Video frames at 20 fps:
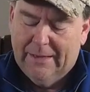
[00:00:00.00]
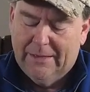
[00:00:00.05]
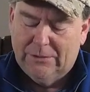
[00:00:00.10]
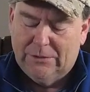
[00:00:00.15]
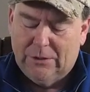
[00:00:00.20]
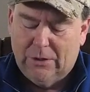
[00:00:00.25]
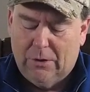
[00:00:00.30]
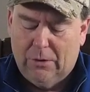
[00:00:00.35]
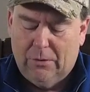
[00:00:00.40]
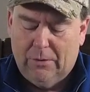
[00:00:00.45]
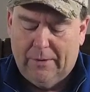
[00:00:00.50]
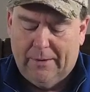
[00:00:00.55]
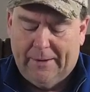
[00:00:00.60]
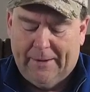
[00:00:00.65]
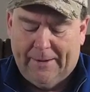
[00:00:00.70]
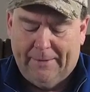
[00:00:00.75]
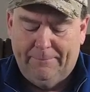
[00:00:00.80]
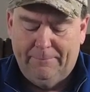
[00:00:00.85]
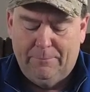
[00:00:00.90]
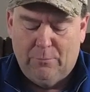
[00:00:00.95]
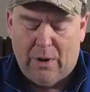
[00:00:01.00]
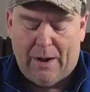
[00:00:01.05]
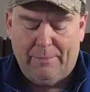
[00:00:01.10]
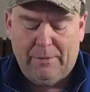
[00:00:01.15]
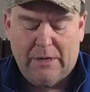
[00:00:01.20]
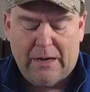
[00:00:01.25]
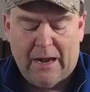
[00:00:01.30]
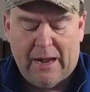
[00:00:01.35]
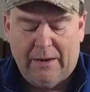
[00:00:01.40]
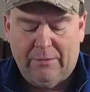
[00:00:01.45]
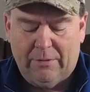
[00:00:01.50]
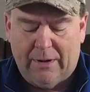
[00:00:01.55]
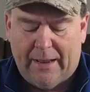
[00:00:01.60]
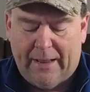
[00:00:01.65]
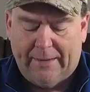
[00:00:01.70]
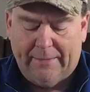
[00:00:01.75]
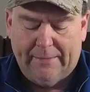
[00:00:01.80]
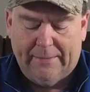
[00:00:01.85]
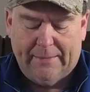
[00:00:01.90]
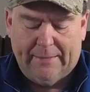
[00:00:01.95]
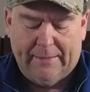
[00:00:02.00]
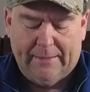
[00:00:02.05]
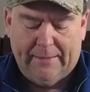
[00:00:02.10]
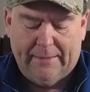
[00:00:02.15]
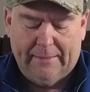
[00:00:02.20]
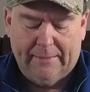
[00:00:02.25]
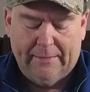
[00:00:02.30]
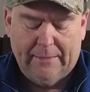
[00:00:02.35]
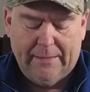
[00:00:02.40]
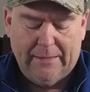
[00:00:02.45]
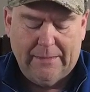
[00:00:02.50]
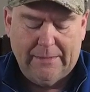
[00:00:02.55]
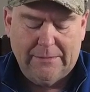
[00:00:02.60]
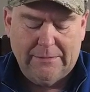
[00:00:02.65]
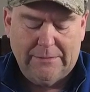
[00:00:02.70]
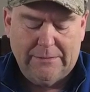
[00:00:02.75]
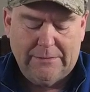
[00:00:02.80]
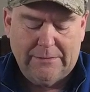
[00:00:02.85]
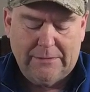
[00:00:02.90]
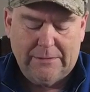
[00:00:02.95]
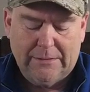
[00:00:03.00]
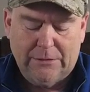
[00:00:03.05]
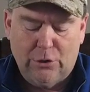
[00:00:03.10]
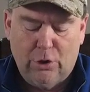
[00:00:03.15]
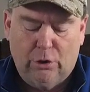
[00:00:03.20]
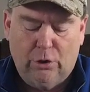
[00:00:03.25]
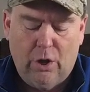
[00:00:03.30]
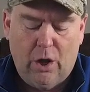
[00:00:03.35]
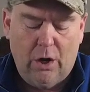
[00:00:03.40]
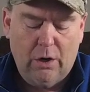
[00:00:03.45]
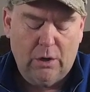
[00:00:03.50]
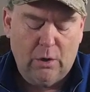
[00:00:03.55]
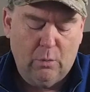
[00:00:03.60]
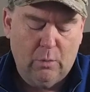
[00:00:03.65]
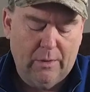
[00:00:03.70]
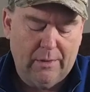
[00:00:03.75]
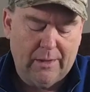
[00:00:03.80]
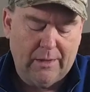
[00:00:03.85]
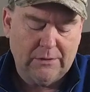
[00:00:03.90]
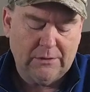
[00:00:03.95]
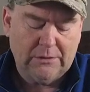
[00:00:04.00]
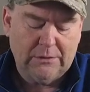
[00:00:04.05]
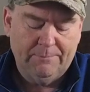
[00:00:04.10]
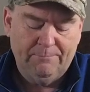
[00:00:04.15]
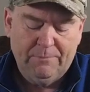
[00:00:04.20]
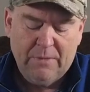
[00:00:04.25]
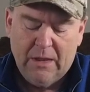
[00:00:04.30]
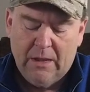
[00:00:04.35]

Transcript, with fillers: So um, Robert Conrad uh, is no longer with us.